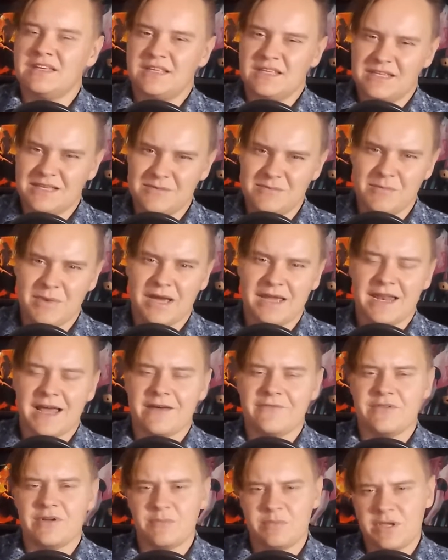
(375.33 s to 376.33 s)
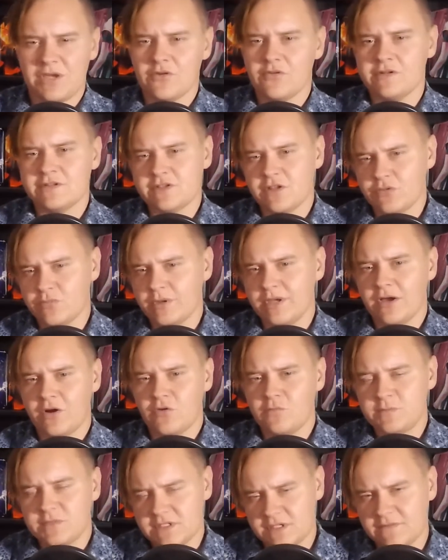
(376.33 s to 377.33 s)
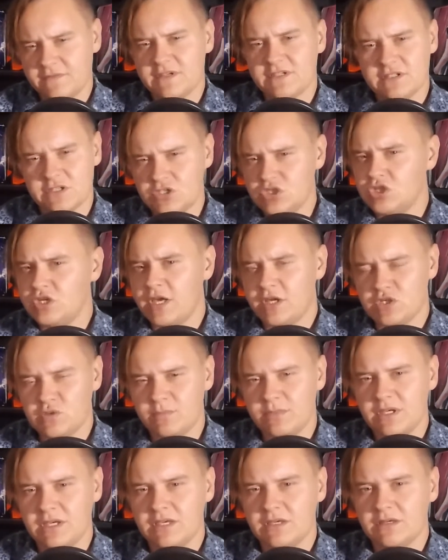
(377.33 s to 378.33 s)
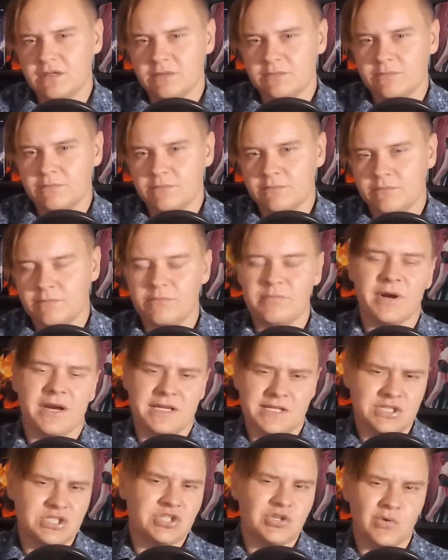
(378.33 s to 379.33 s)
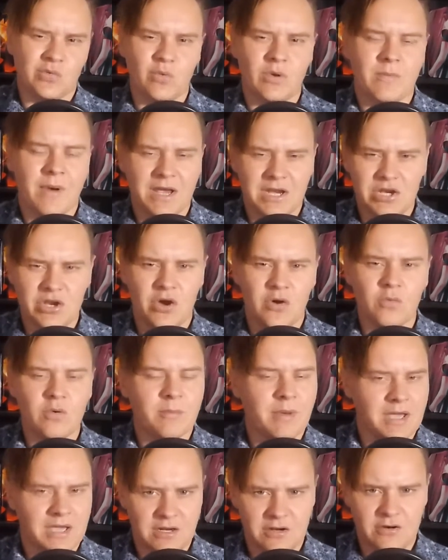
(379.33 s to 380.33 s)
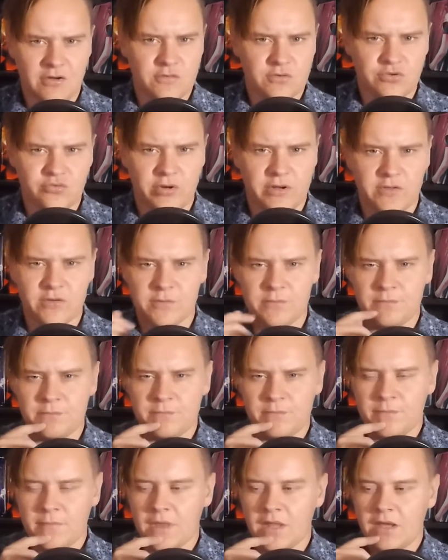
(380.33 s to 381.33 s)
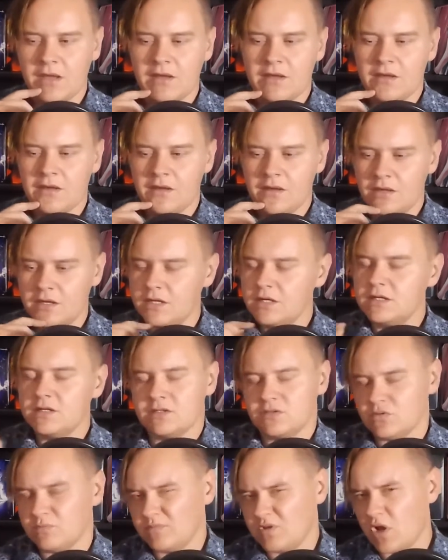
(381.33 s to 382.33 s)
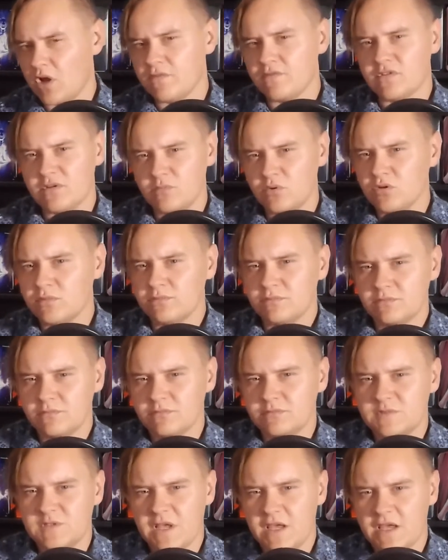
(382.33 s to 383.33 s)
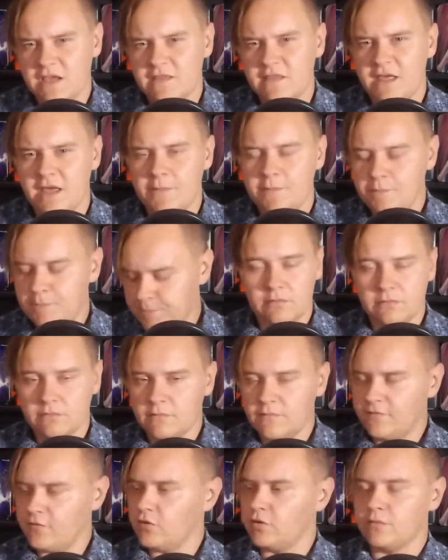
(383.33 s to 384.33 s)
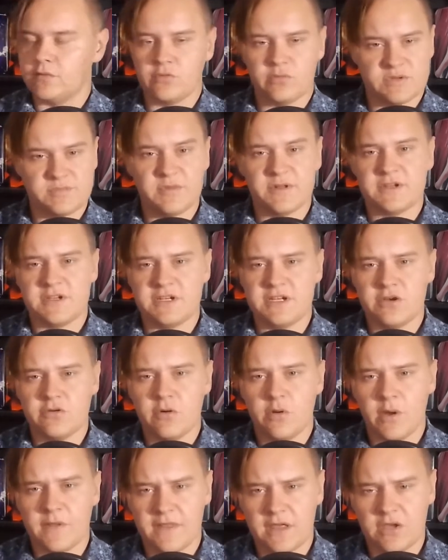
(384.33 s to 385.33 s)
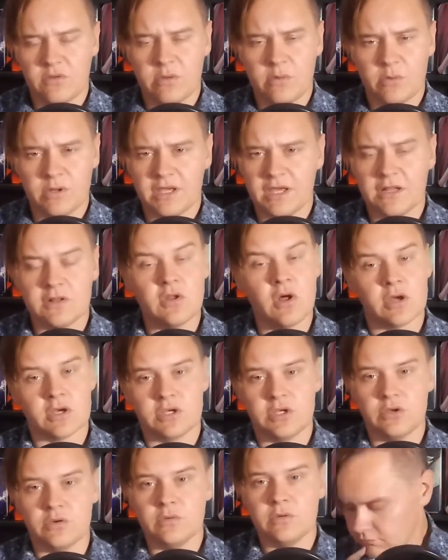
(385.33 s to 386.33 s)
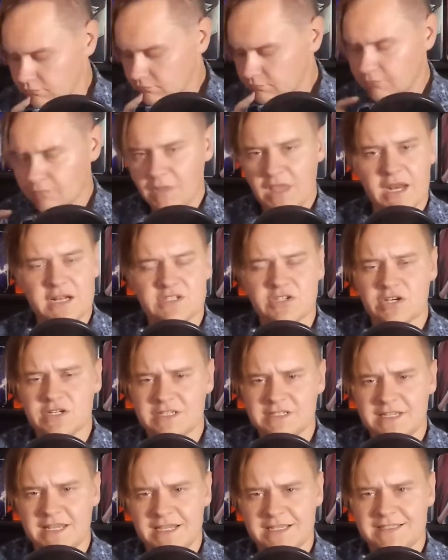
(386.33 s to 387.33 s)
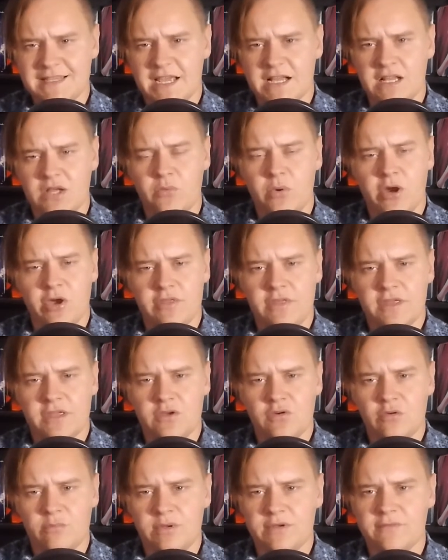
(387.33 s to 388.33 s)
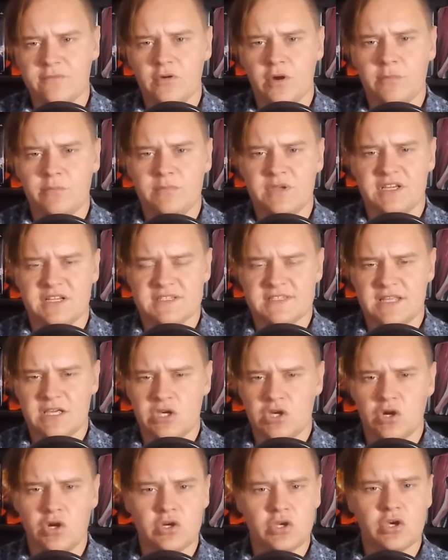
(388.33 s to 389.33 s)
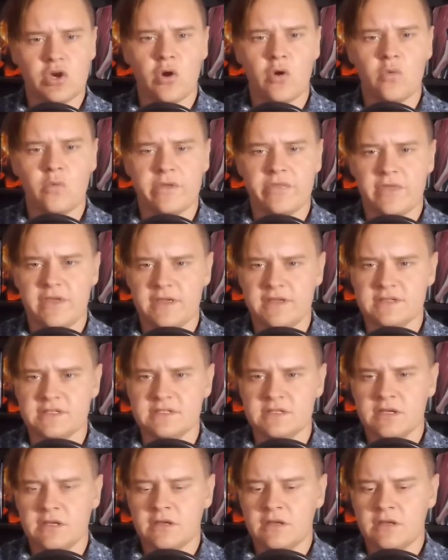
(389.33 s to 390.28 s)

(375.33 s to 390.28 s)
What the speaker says: He might have an appearance in Three Hopes, and if he's the GHB, by June we might get another trailer. So I'm comfortable saying that. For the Resplendent Hero, I think we would get Long Q. And it's hard to say exactly where I think he would be from, because they could go with his